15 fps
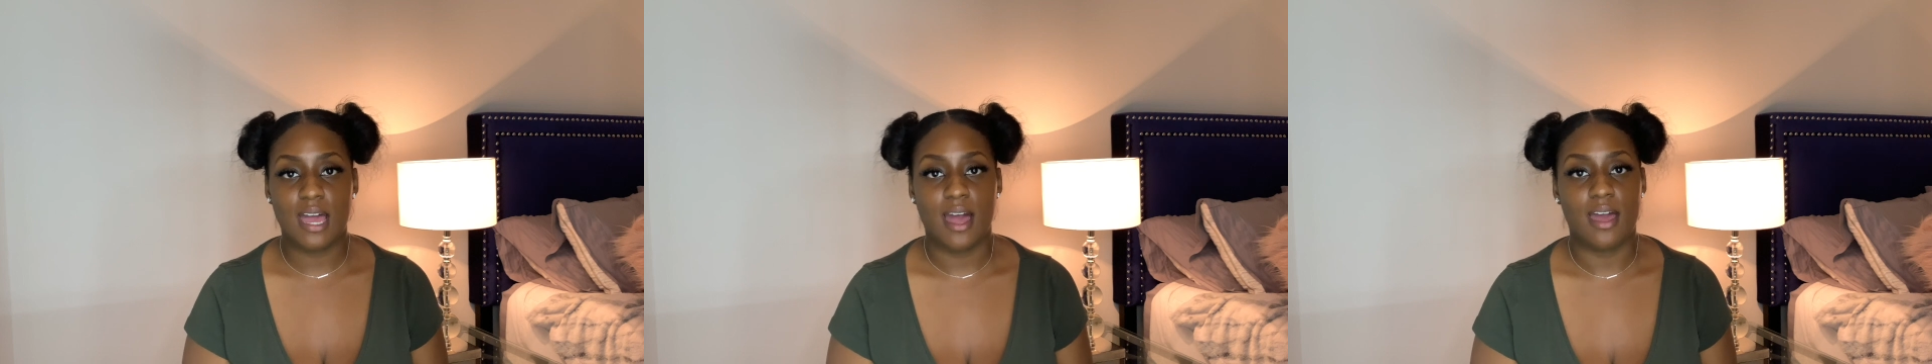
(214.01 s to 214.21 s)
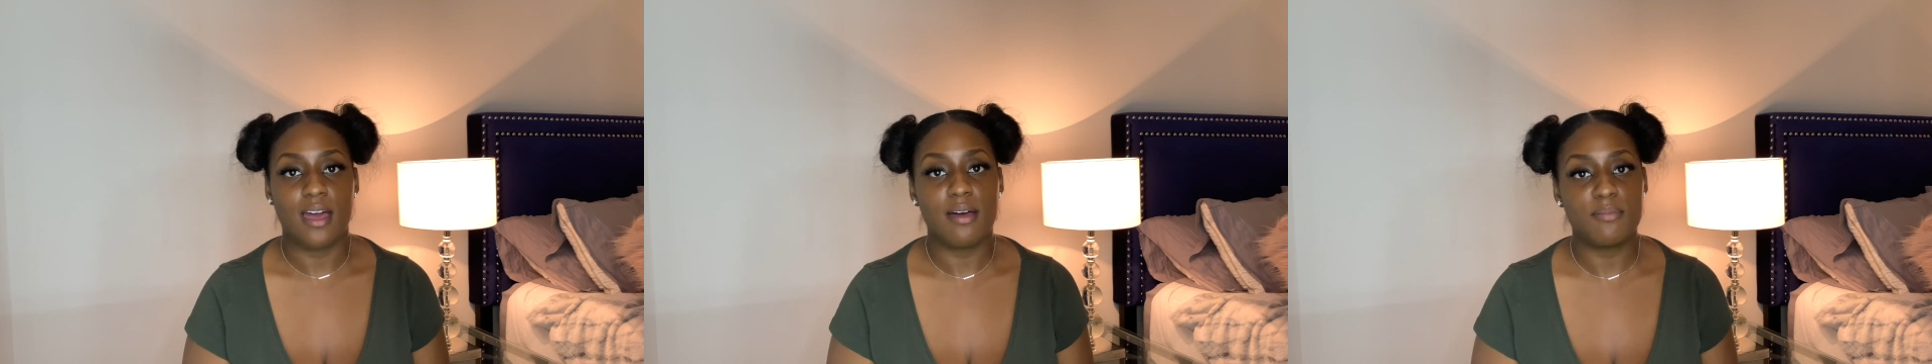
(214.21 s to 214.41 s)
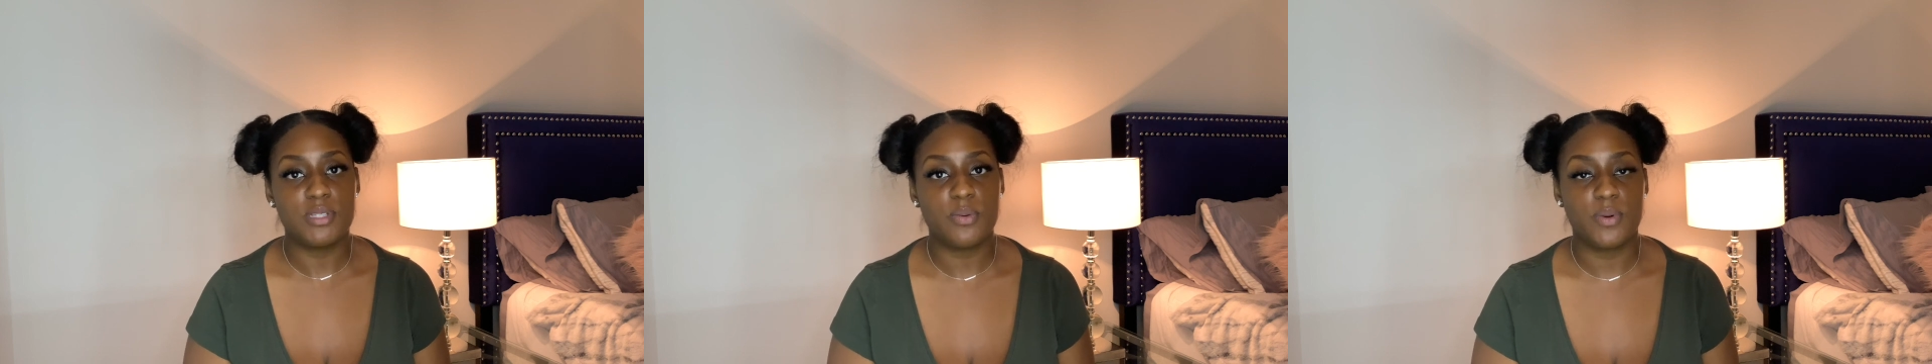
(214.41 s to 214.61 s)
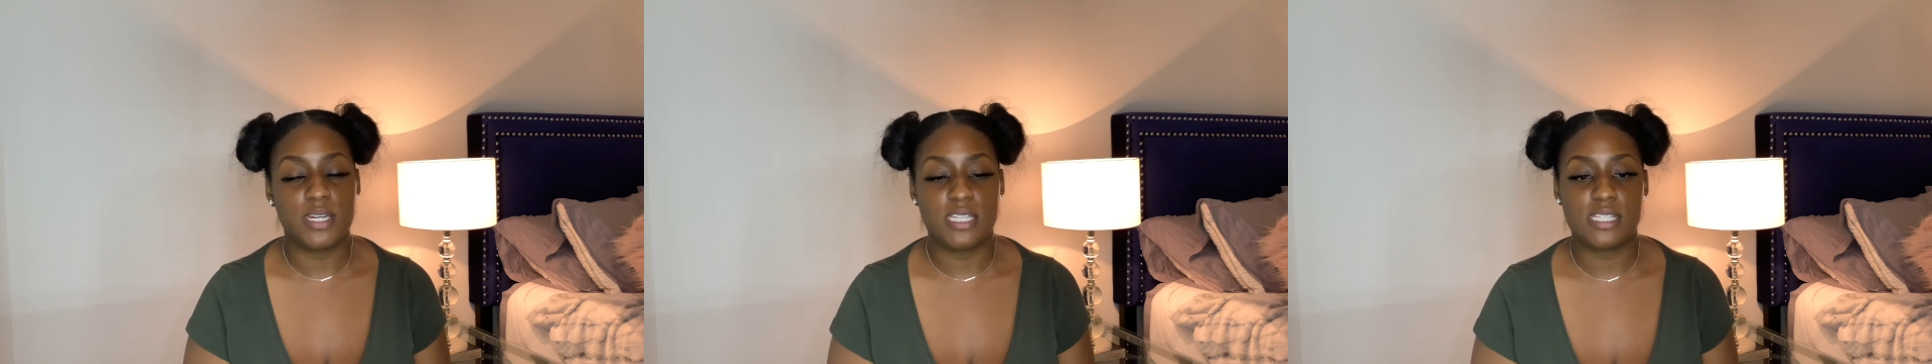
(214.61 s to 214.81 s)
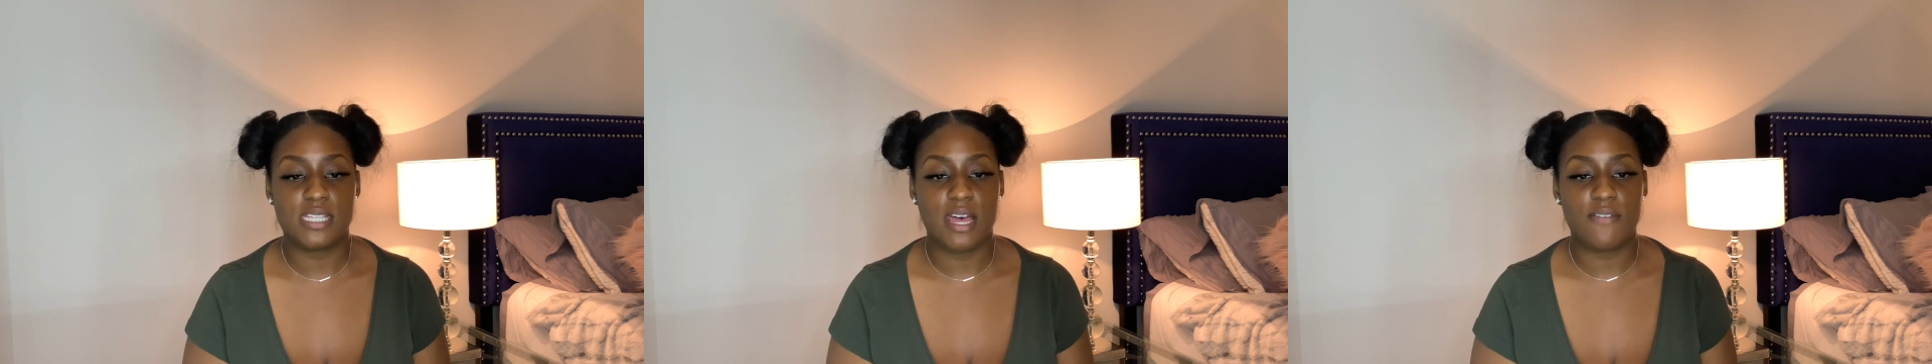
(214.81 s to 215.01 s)
I am
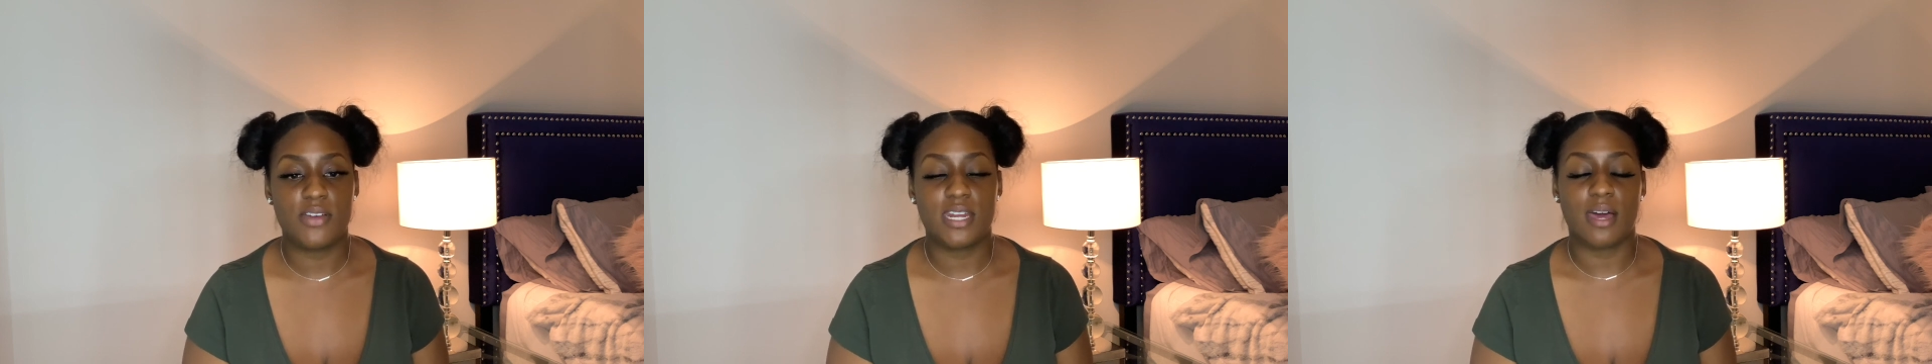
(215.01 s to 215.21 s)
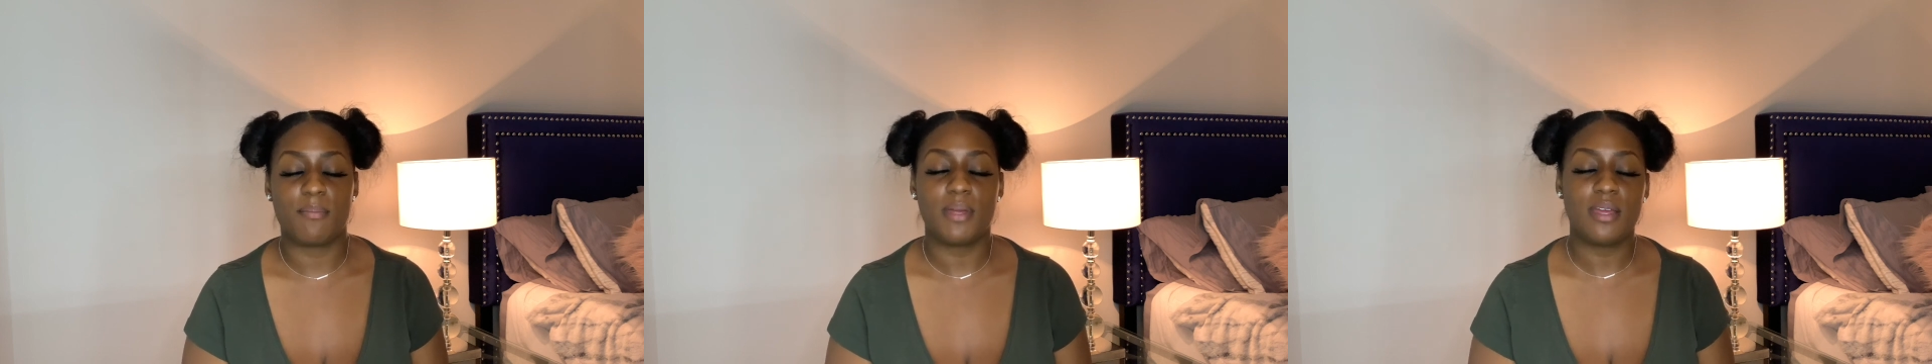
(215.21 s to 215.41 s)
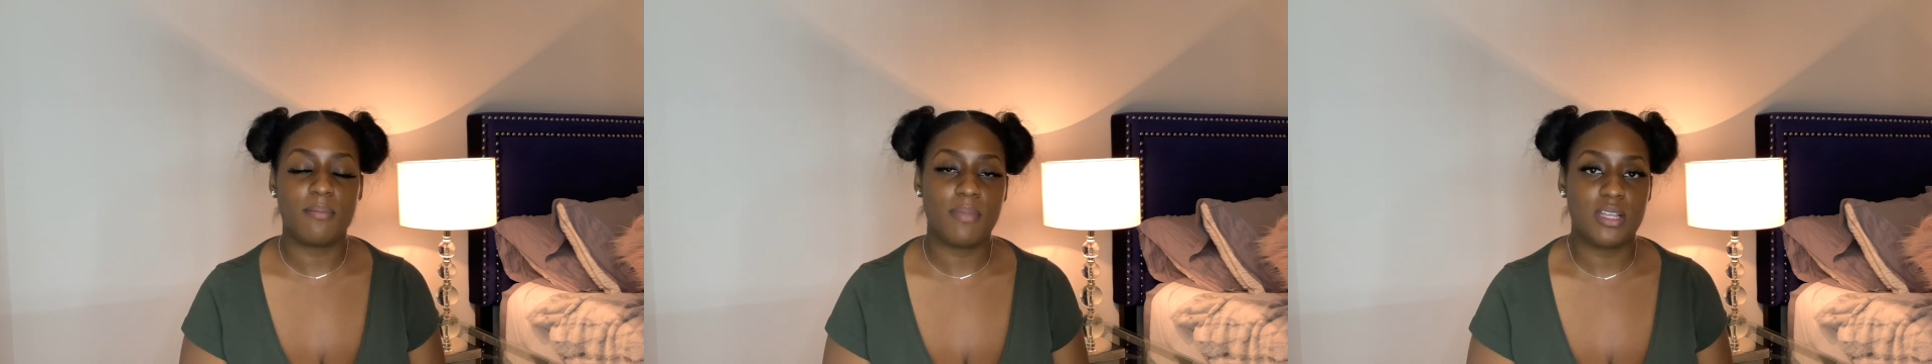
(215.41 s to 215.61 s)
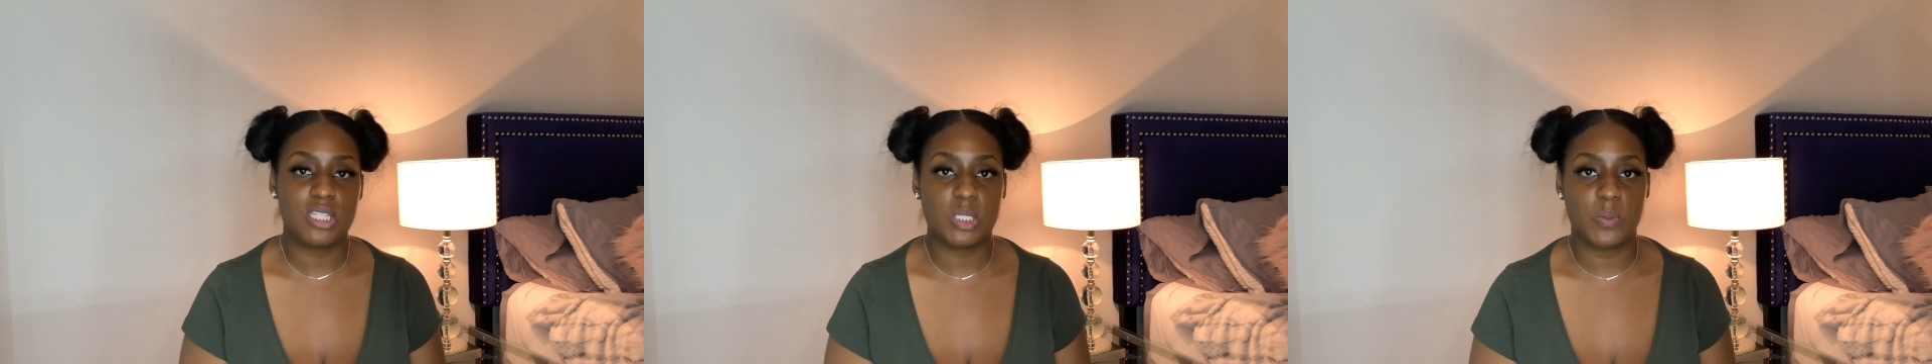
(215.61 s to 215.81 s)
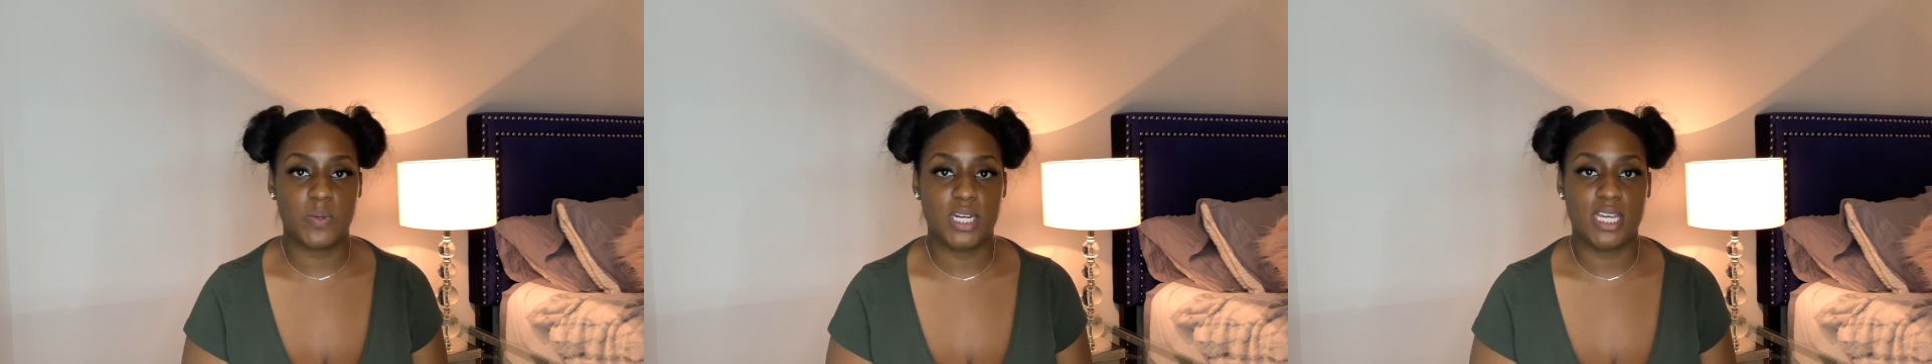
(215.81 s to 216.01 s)
27. I'm in my
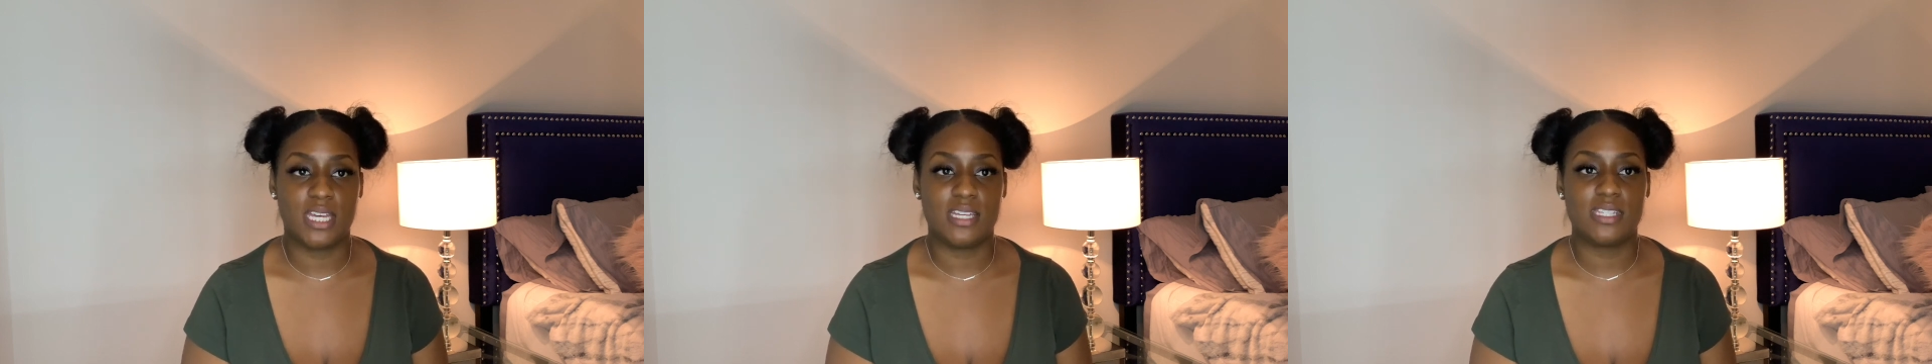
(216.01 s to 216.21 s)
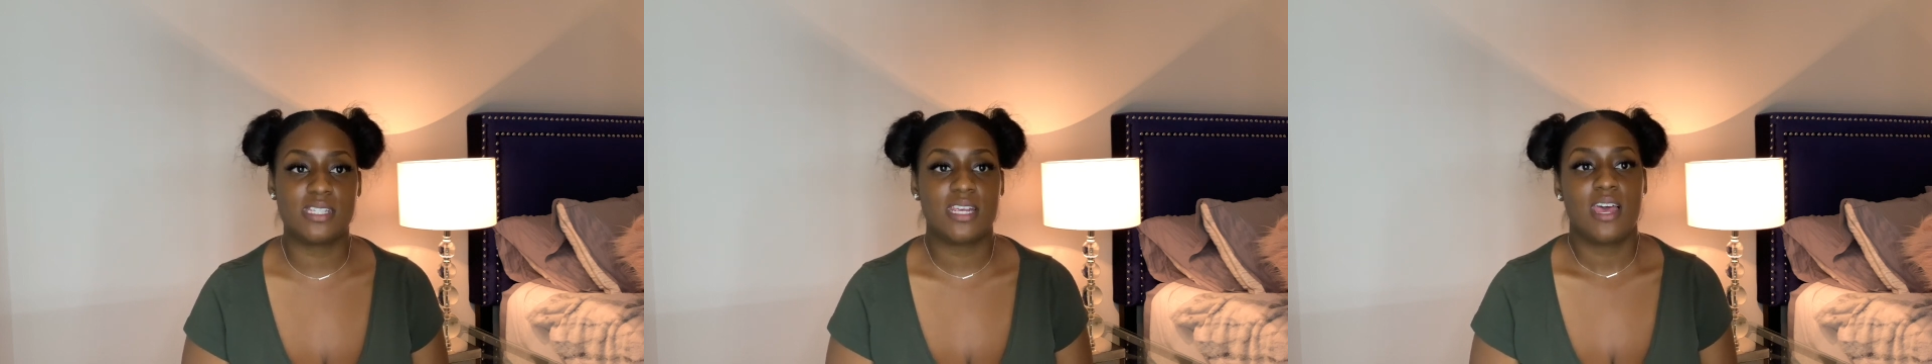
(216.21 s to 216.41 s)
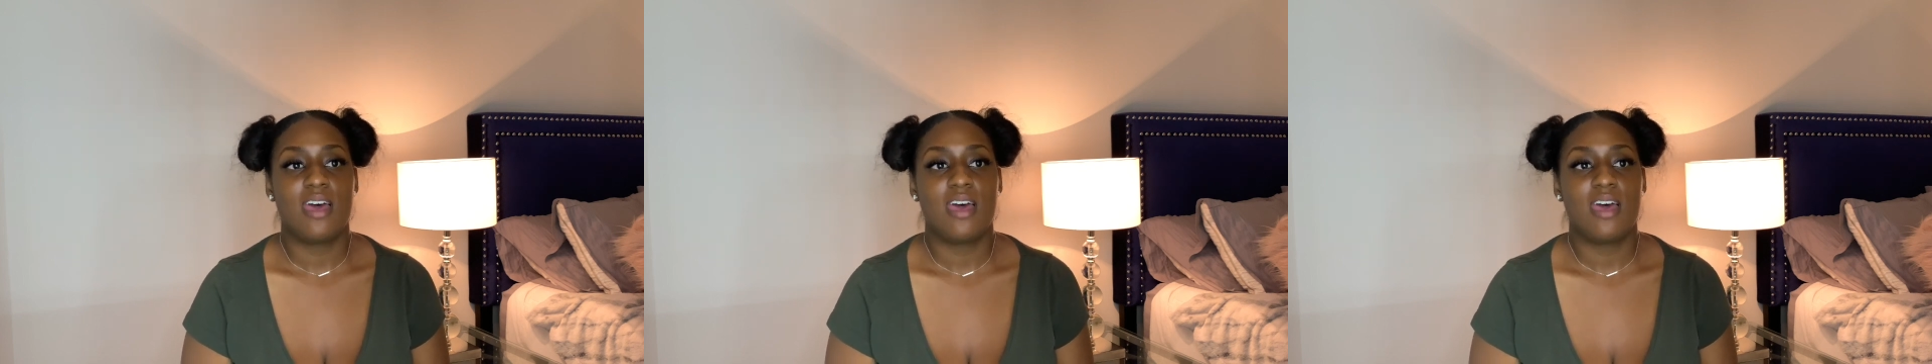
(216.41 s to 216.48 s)
20s.